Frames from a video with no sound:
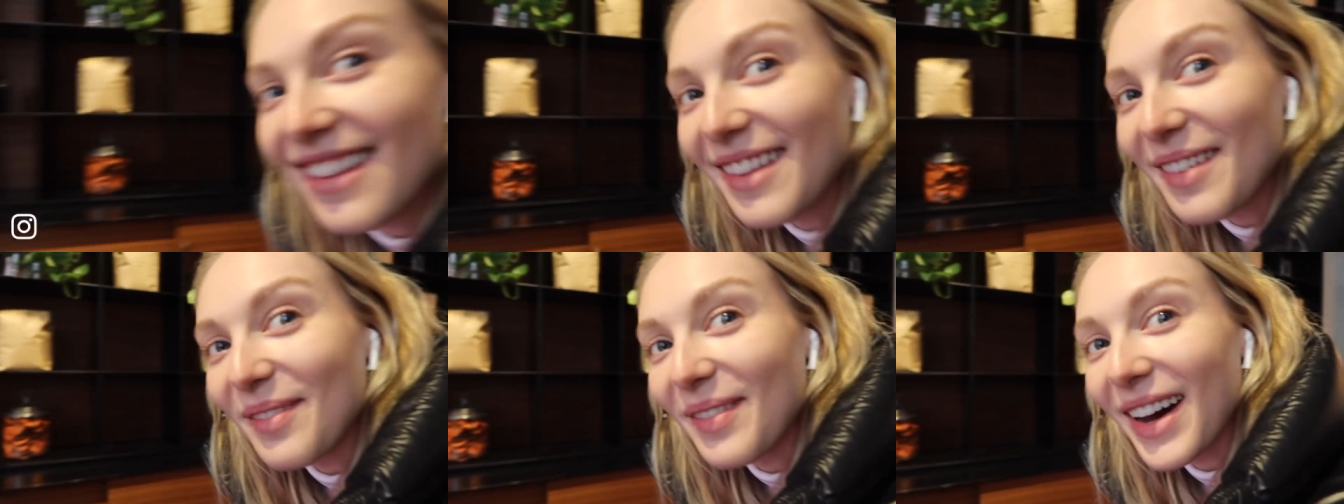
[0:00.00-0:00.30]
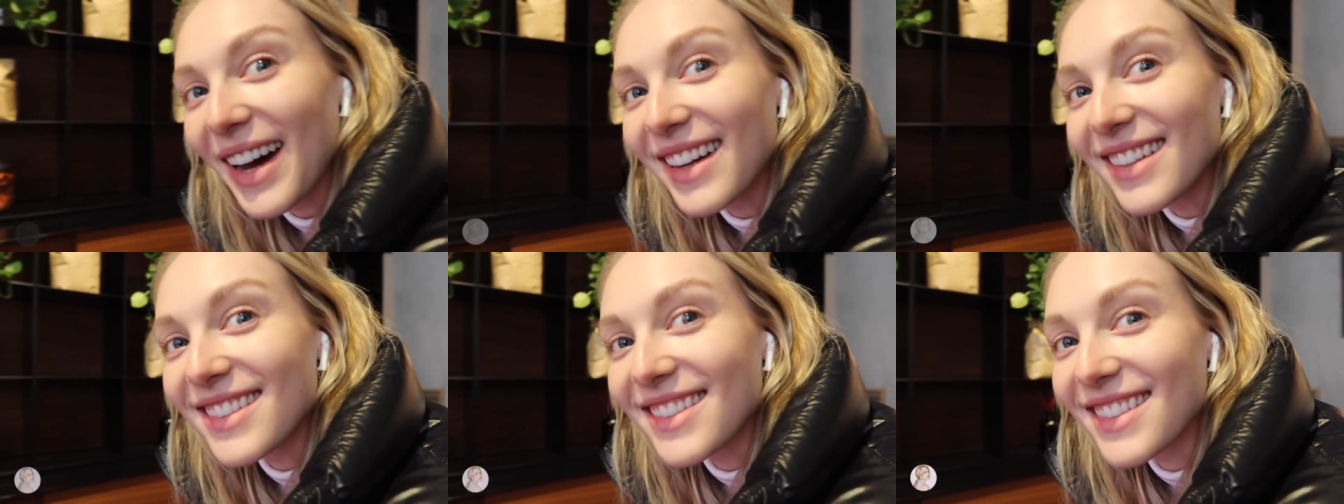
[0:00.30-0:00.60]
the
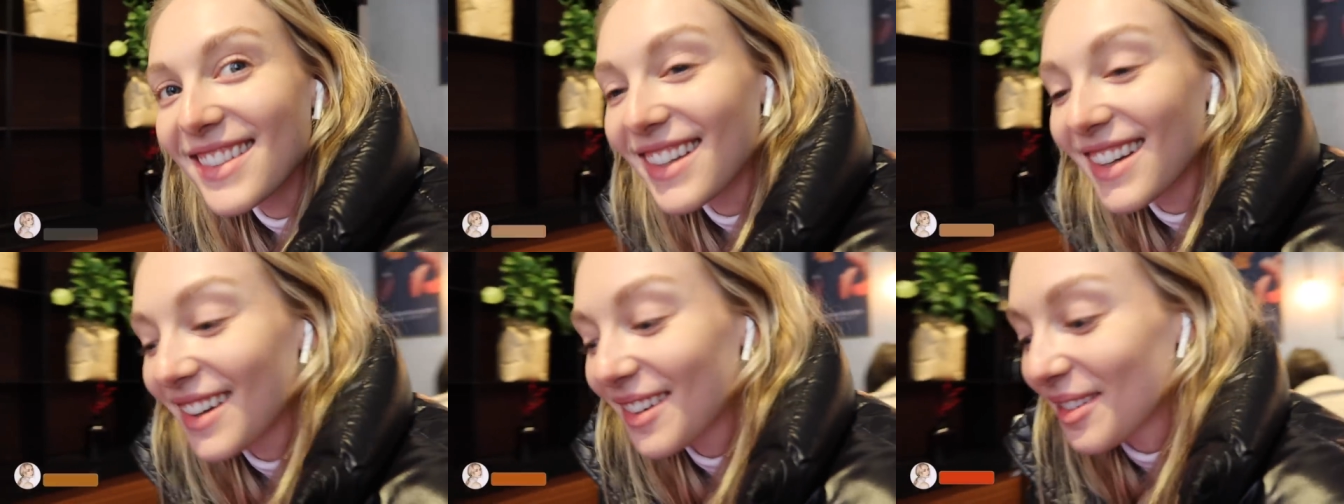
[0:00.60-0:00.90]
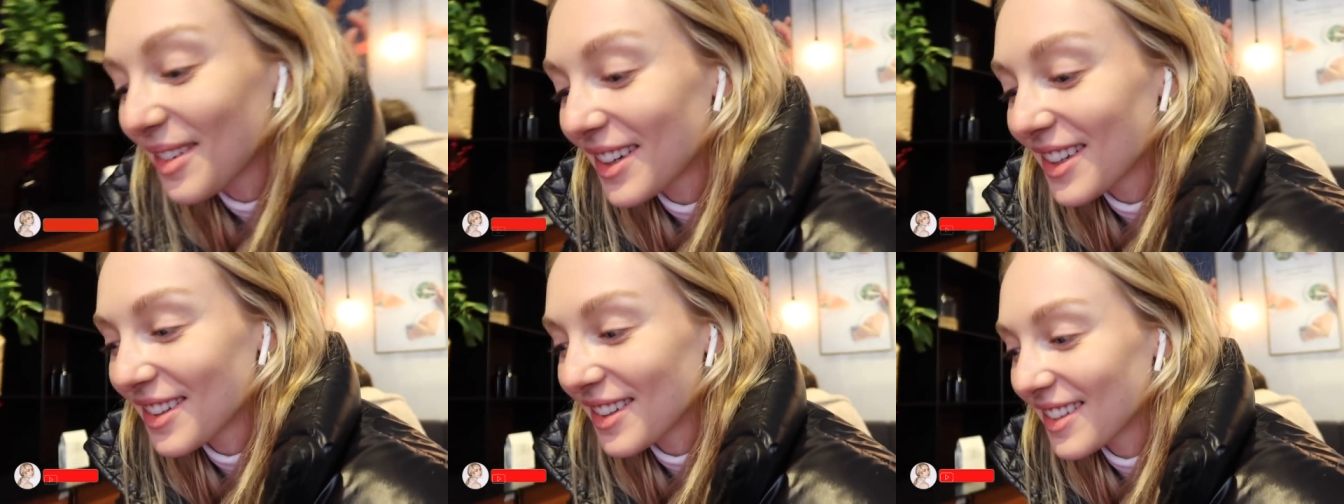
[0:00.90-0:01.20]
Madster.
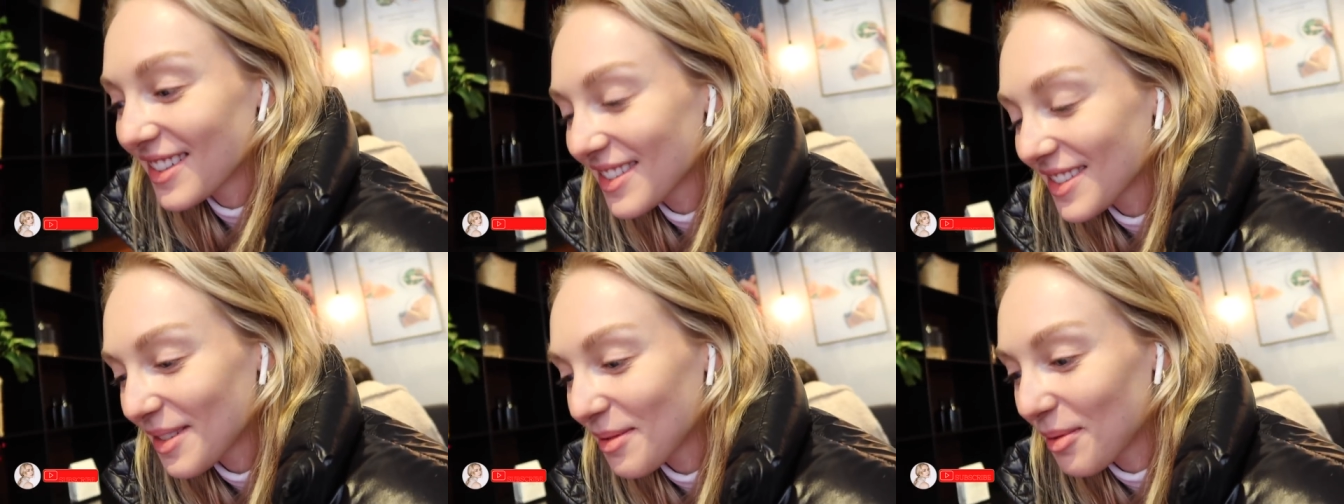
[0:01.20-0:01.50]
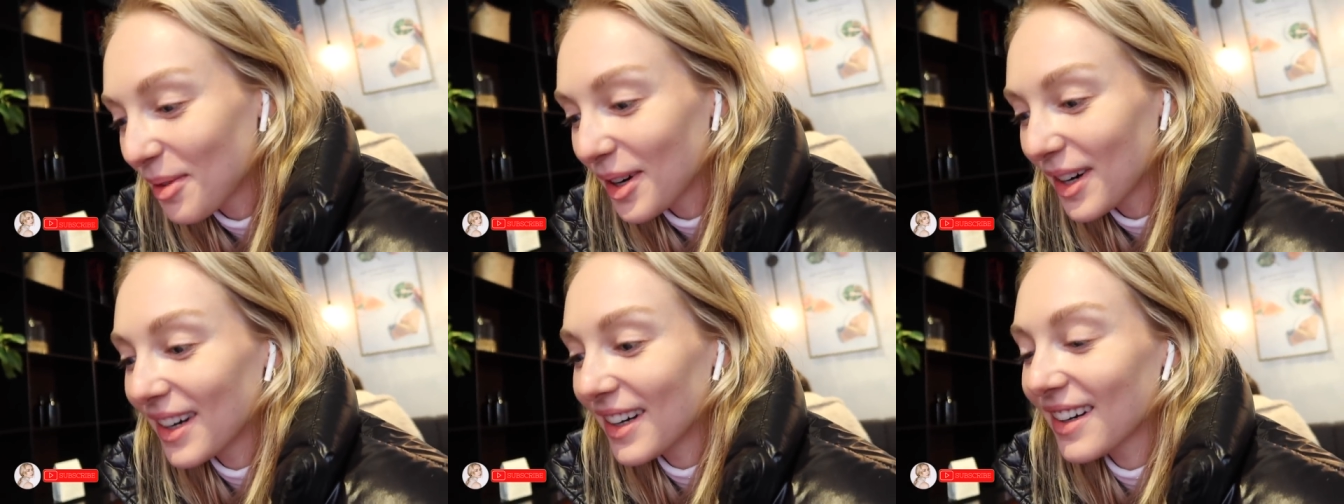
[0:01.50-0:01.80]
We're doing some
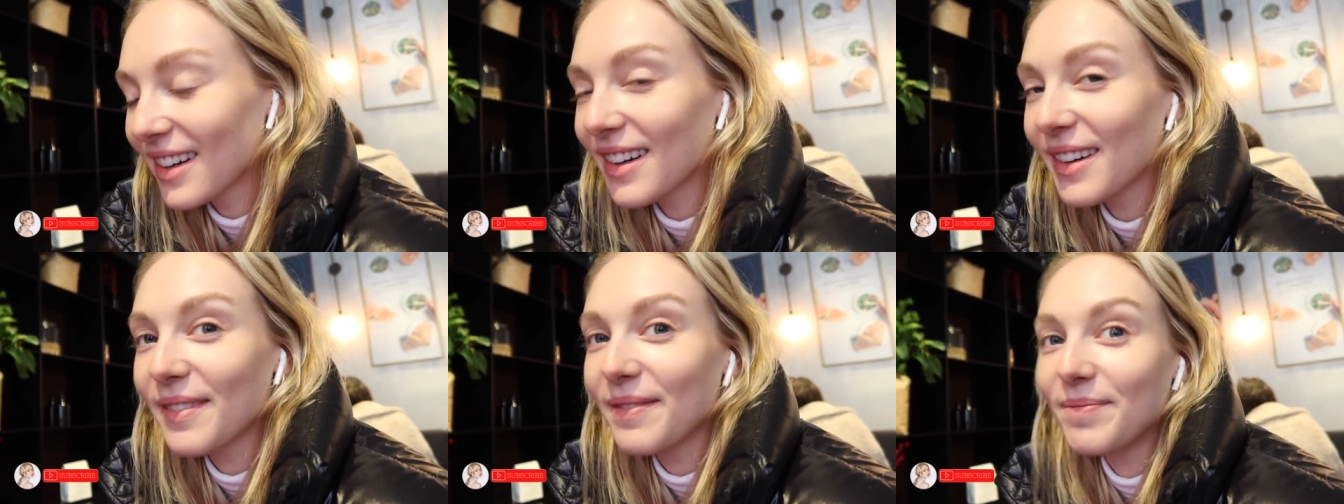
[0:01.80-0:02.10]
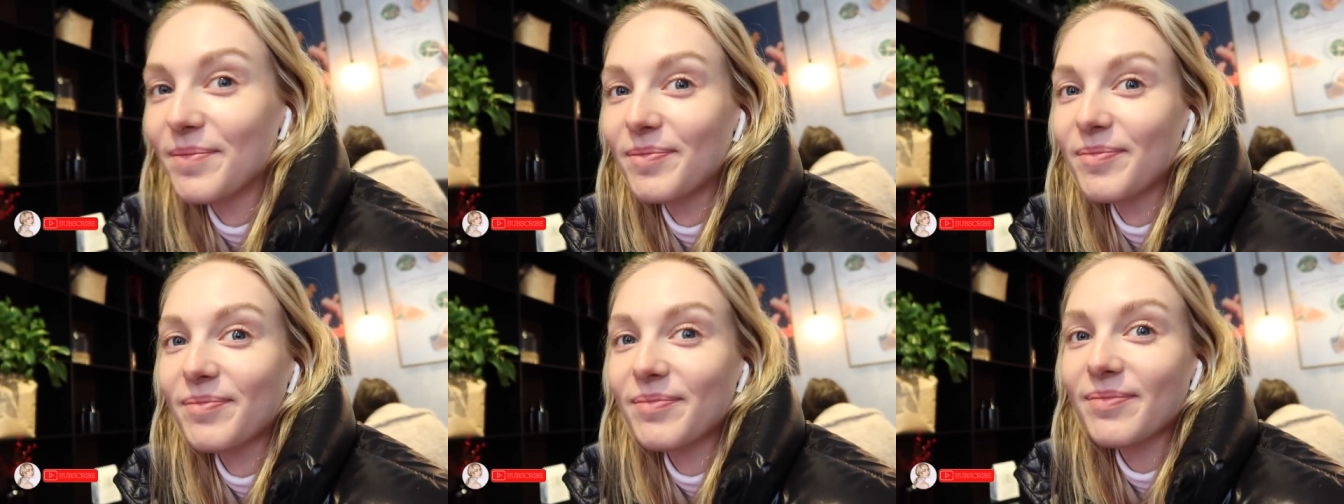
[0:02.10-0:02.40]
work
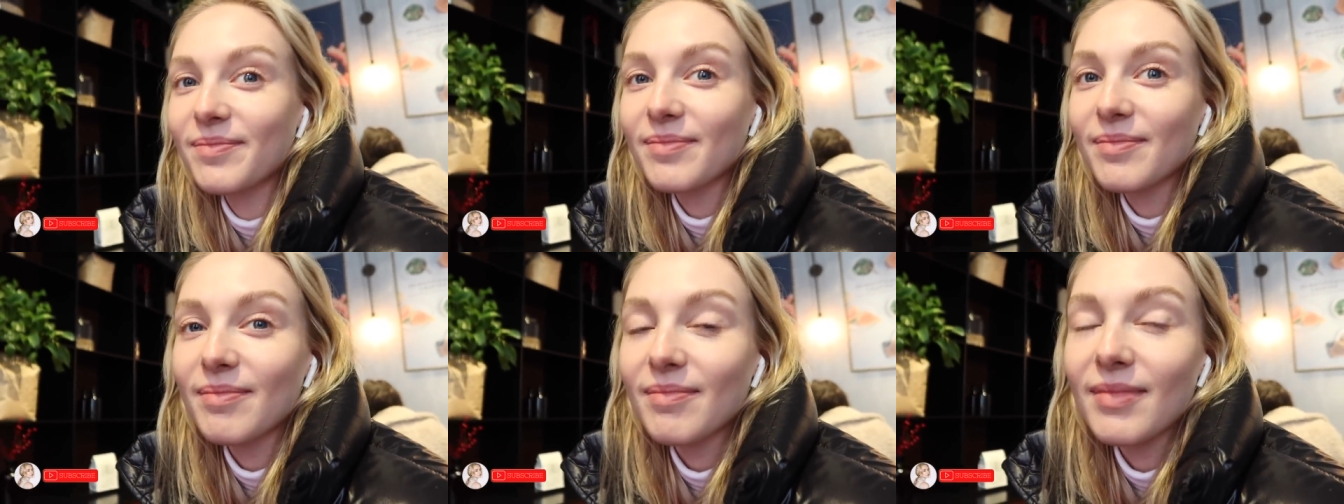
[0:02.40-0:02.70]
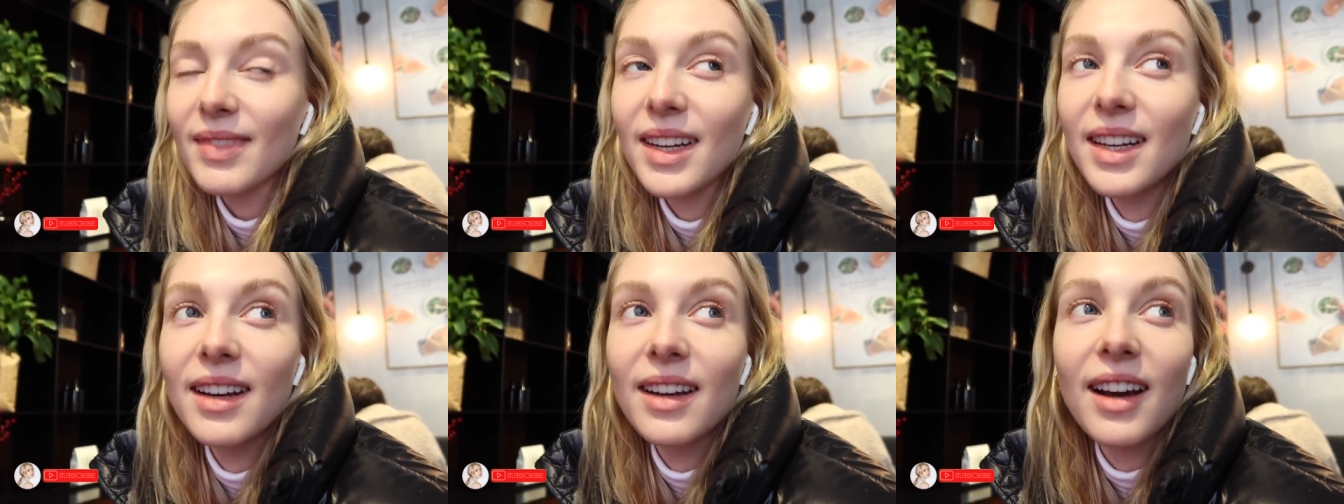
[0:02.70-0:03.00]

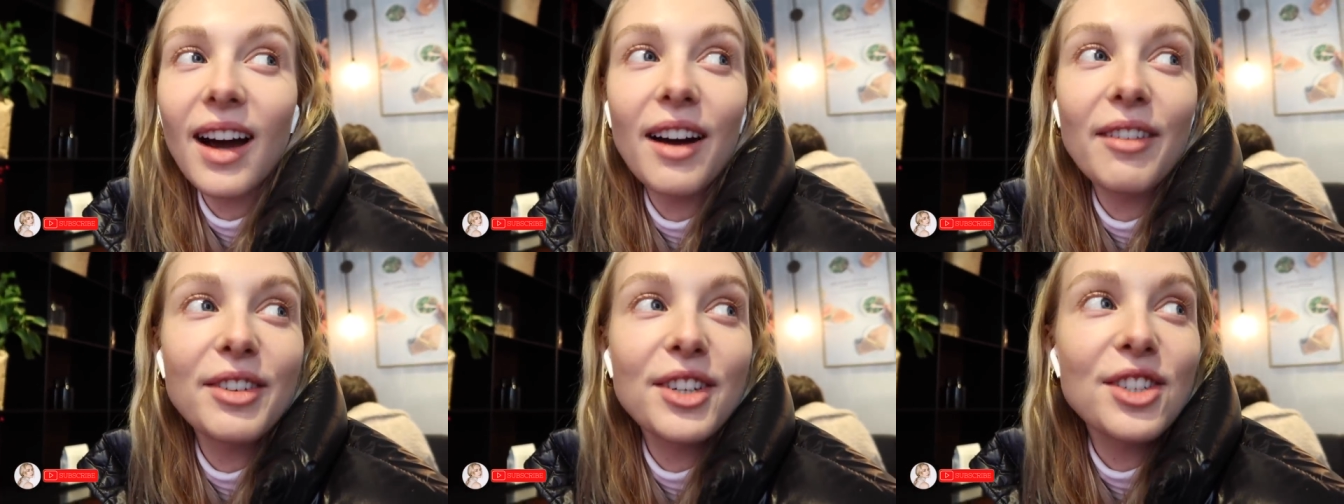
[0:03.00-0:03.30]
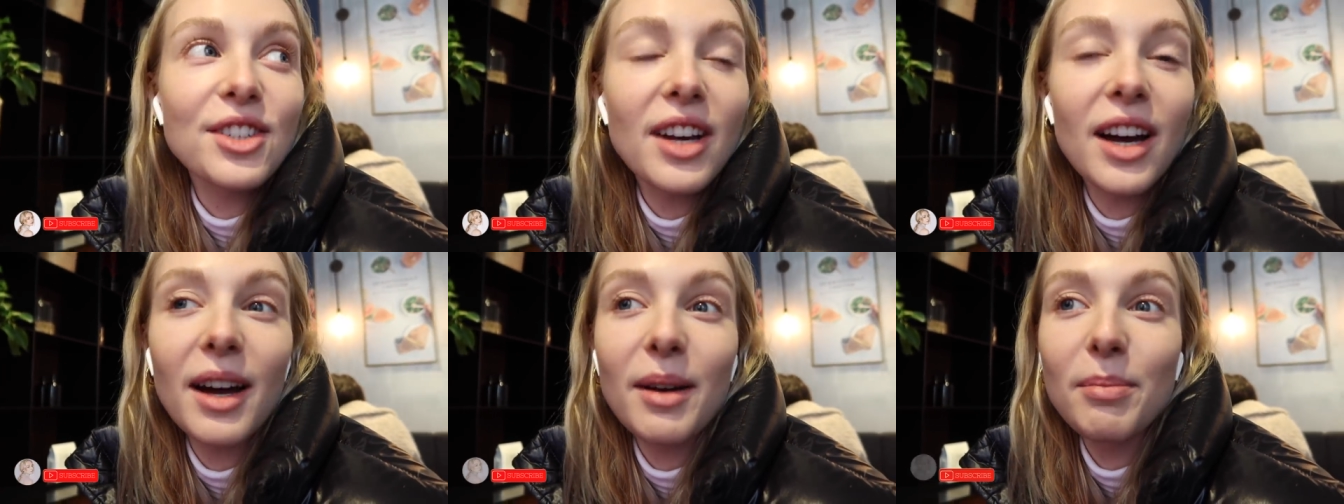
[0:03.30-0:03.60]
in a coffee
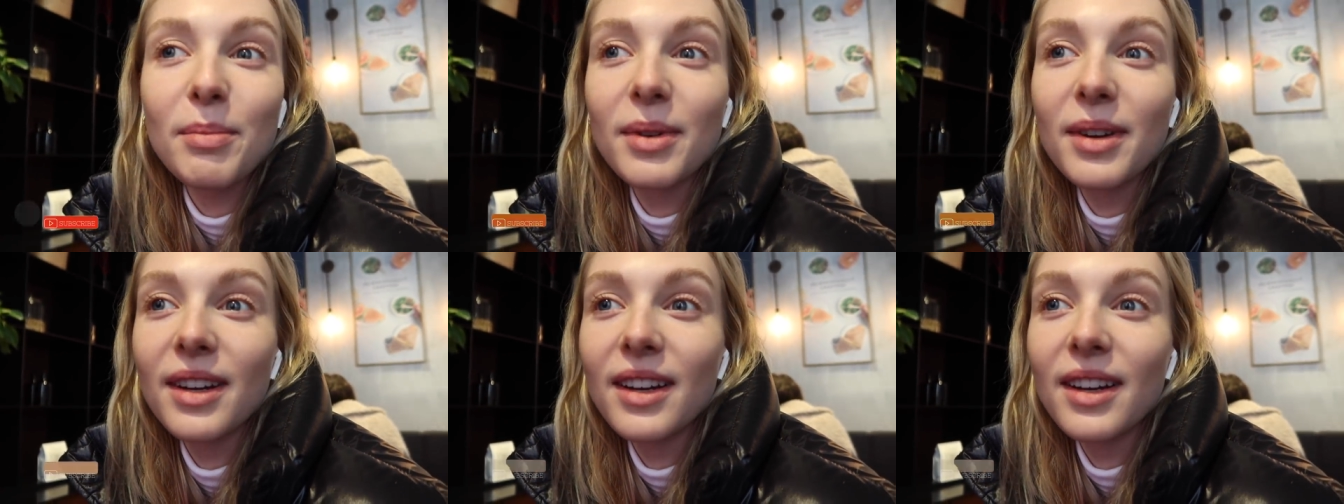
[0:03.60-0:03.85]
shop.